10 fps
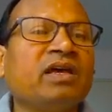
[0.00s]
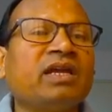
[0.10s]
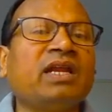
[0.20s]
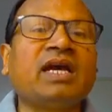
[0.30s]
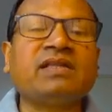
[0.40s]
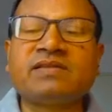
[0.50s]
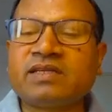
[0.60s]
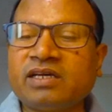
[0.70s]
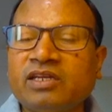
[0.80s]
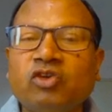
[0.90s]
Reliance
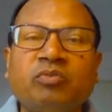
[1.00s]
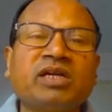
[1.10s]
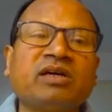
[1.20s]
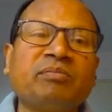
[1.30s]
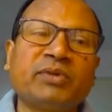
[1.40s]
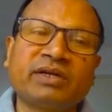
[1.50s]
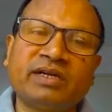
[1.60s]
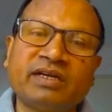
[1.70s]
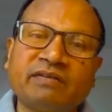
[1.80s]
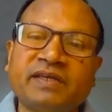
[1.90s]
on human computer
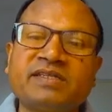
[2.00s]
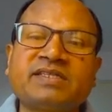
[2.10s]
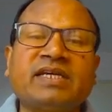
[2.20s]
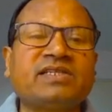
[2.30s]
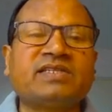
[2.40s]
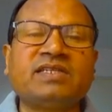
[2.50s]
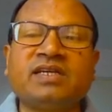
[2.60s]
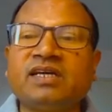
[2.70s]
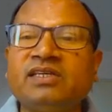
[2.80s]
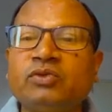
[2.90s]
interface,
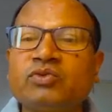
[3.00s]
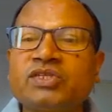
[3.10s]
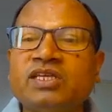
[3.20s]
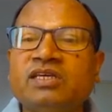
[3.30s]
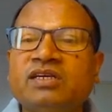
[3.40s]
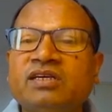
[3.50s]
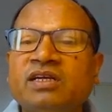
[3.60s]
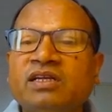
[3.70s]
HCI, you see here